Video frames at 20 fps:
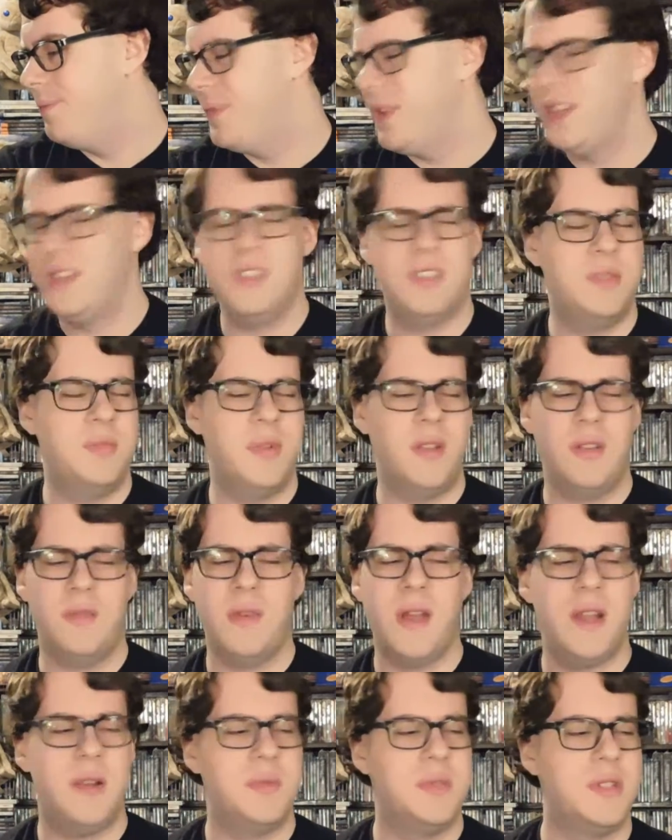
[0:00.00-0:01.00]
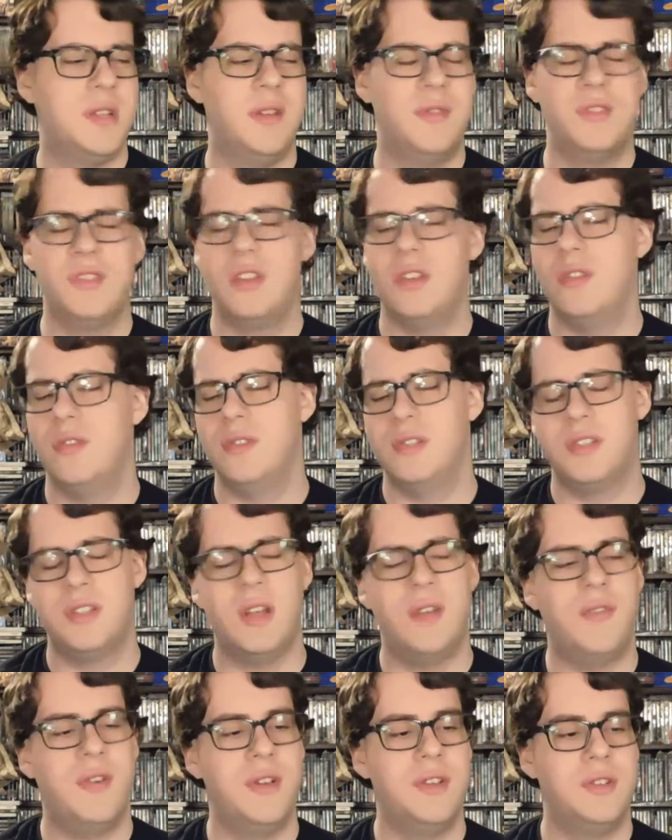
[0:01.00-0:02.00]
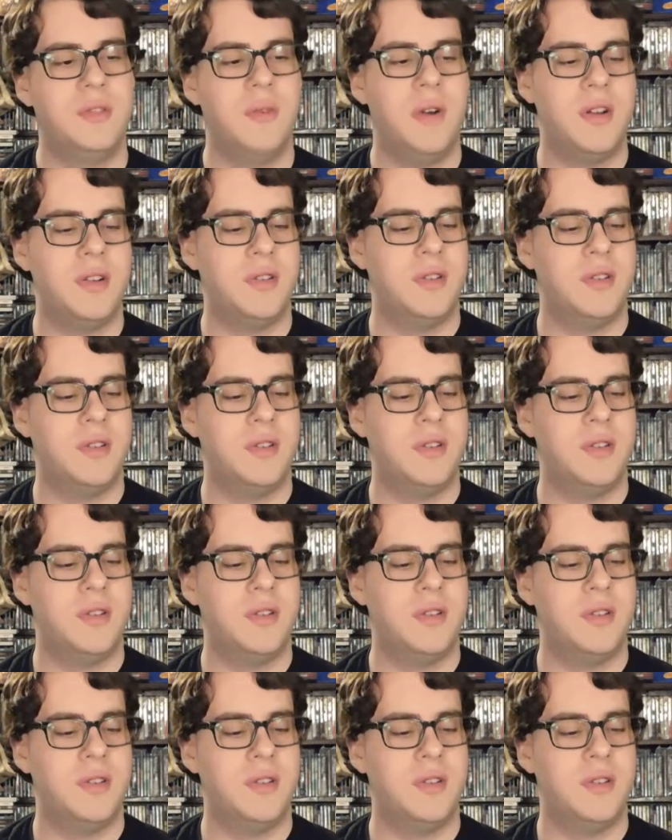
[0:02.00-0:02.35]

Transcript: And just some other random stuff I used to watch